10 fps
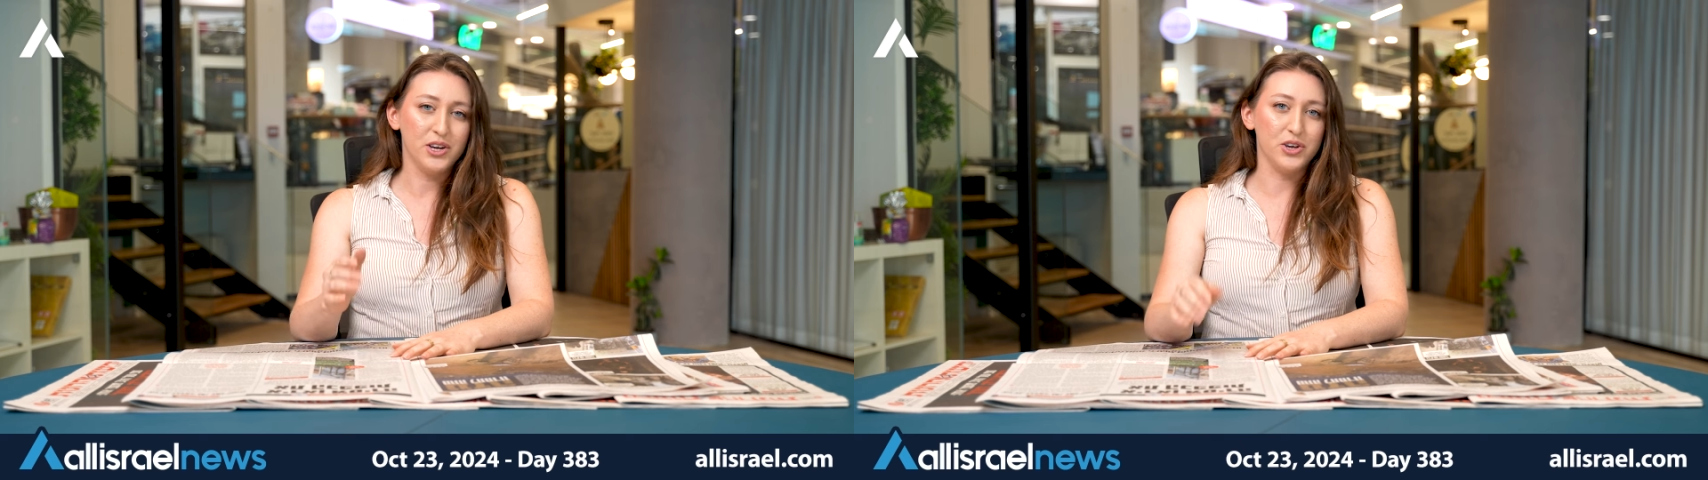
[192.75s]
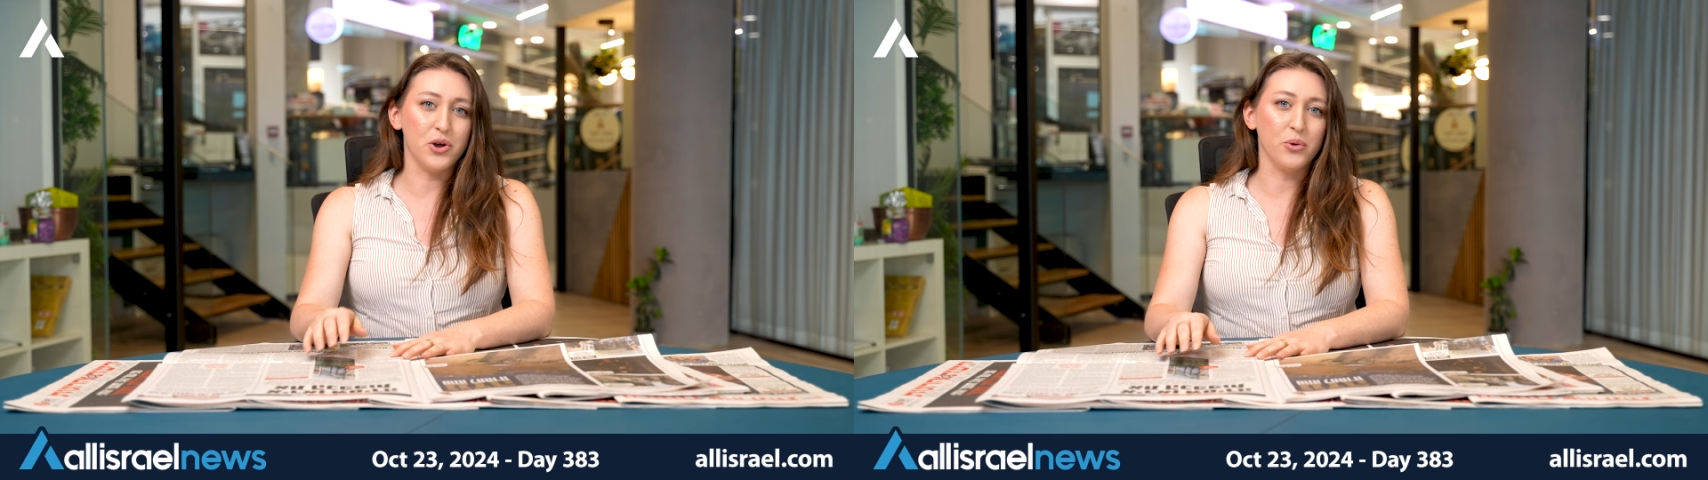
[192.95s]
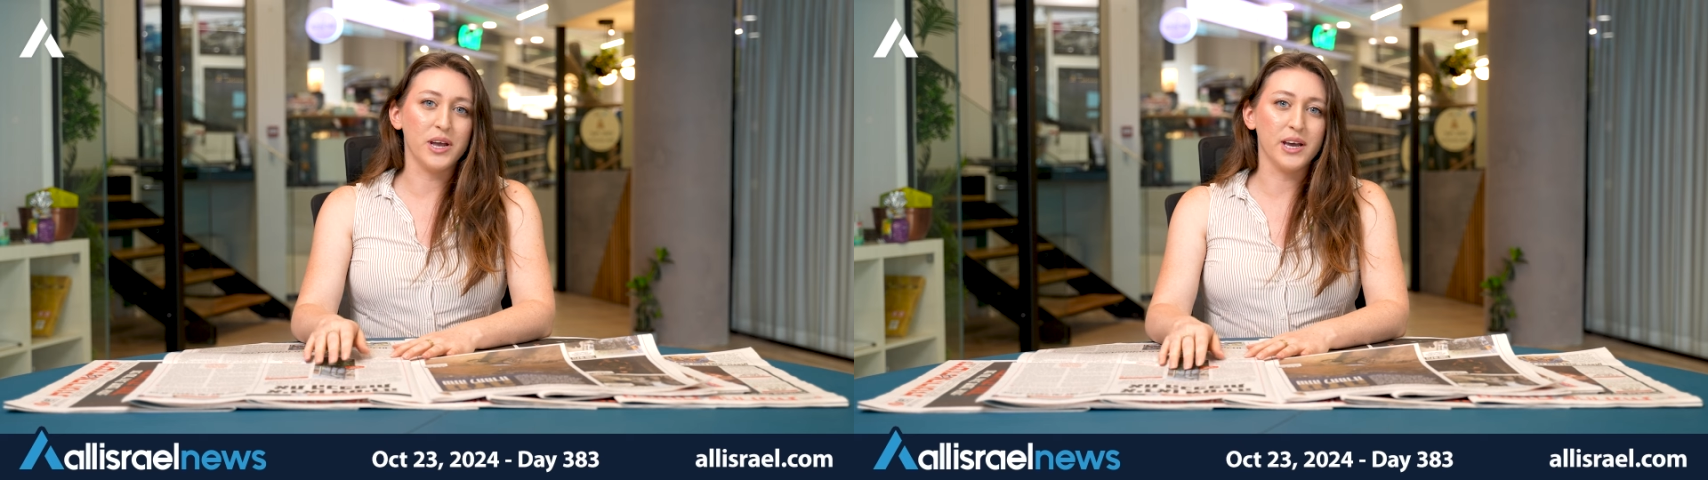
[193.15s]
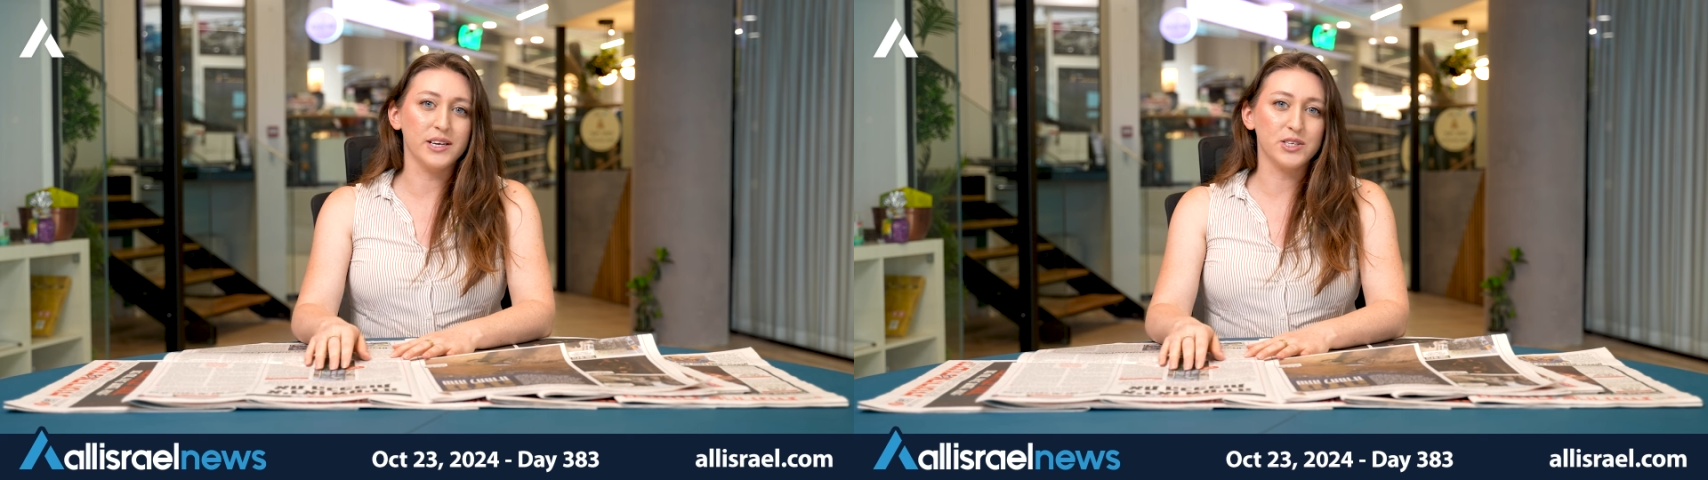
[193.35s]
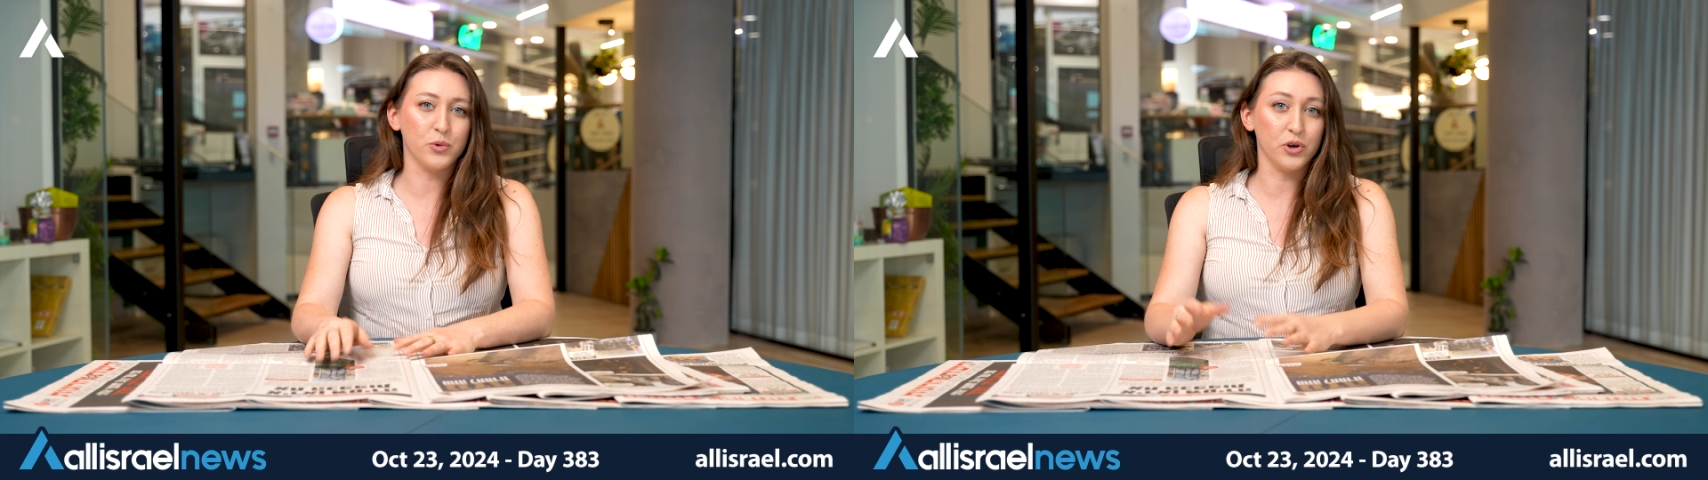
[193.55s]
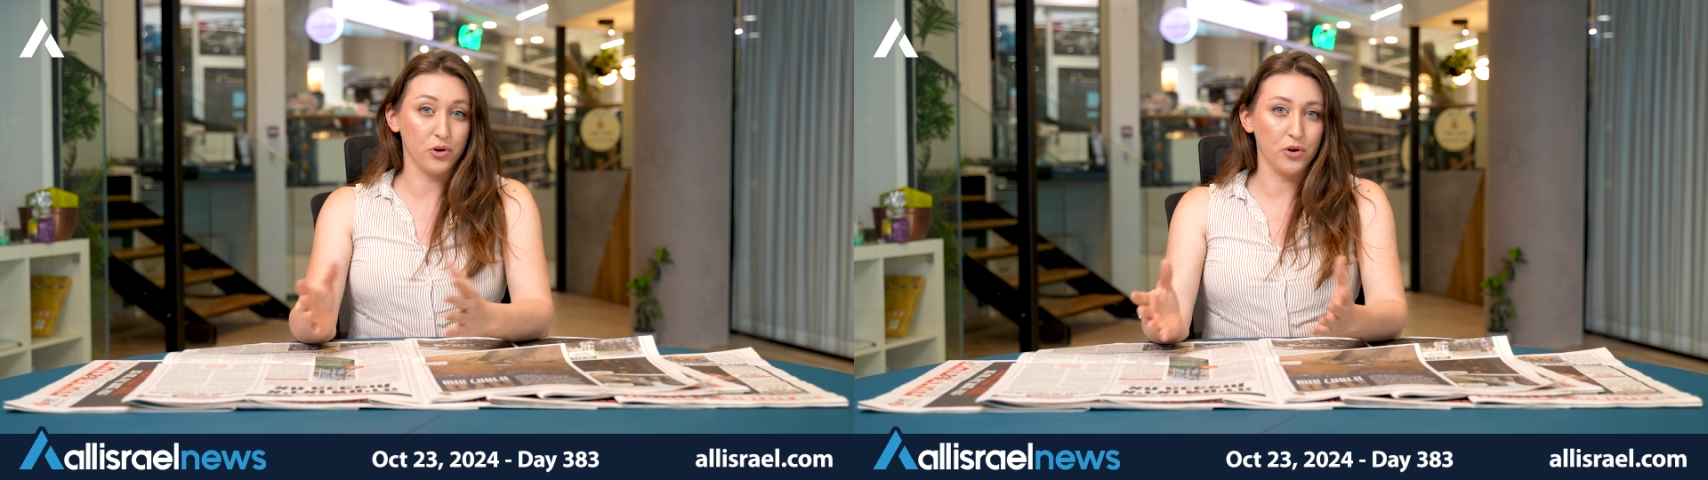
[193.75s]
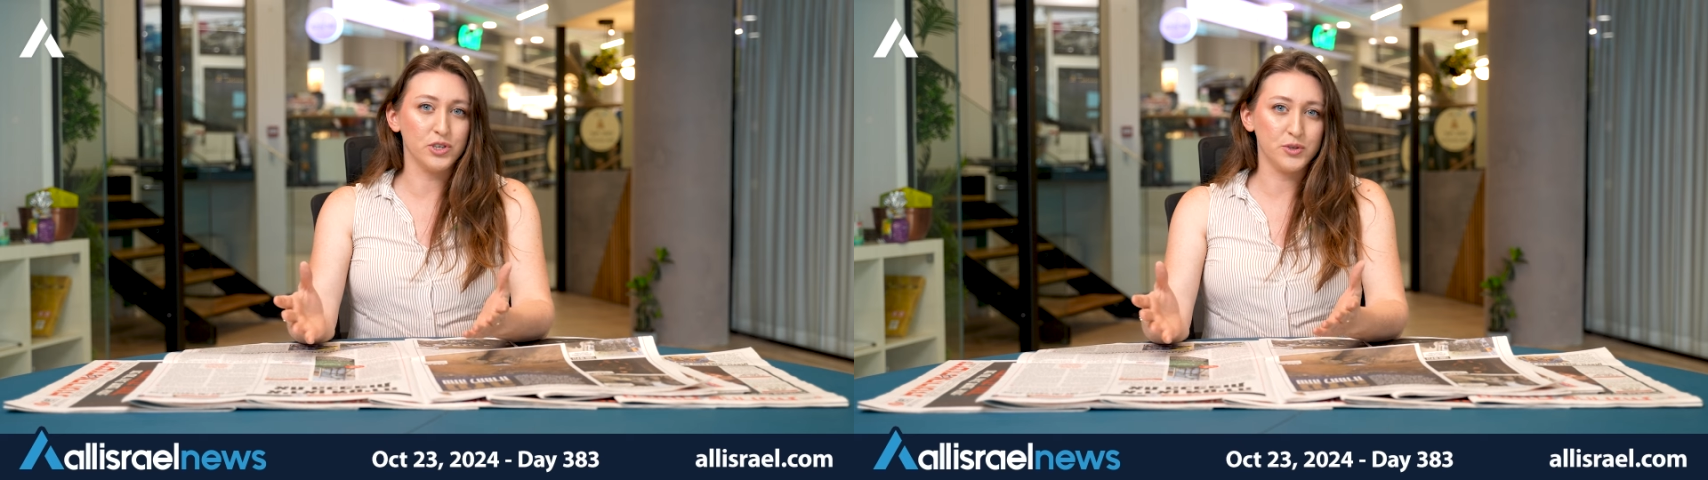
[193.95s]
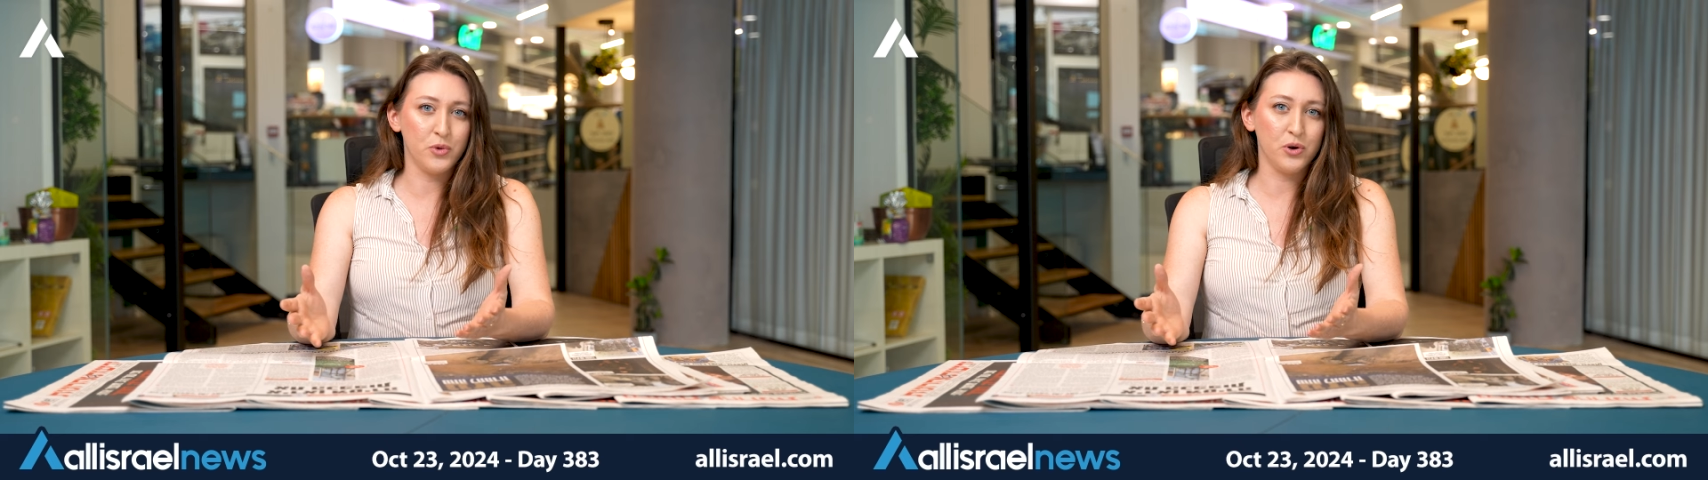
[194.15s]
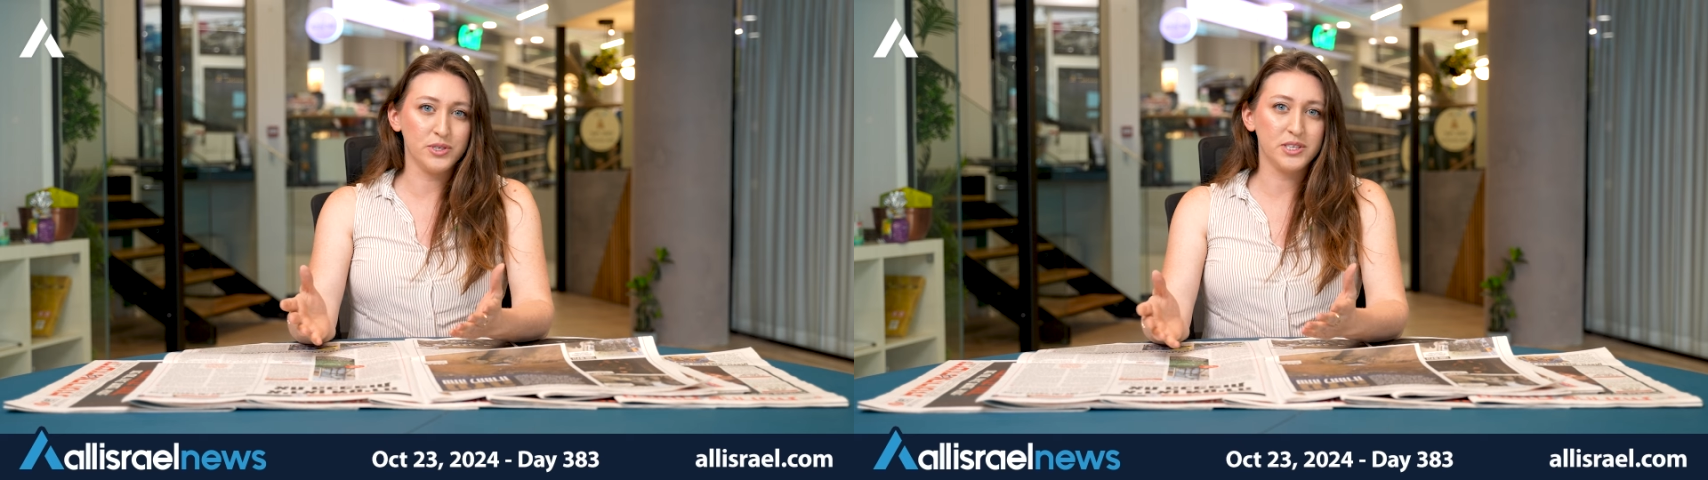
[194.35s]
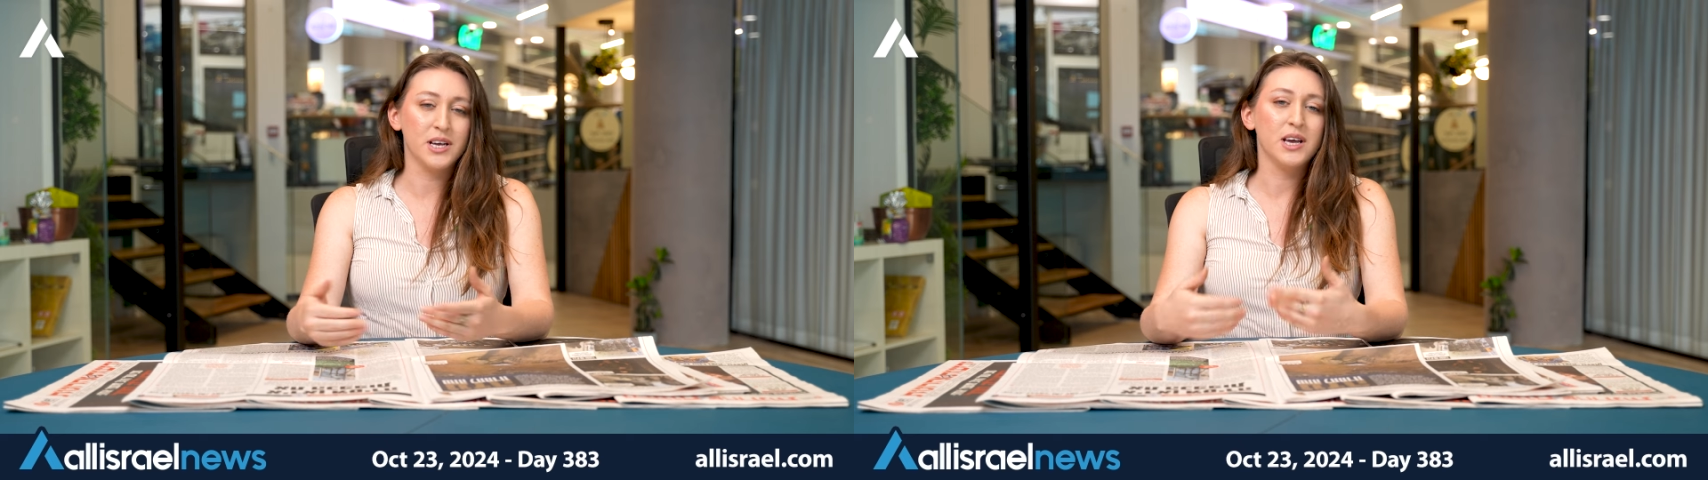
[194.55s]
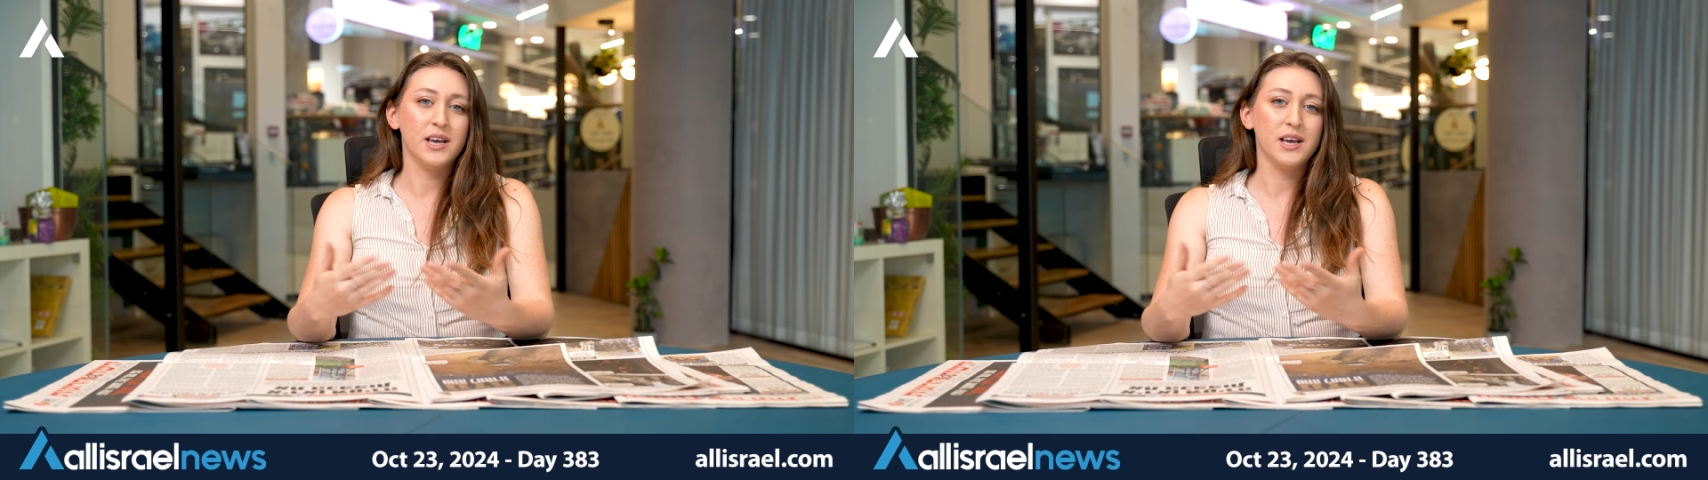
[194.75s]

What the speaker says: hit us where it hurts most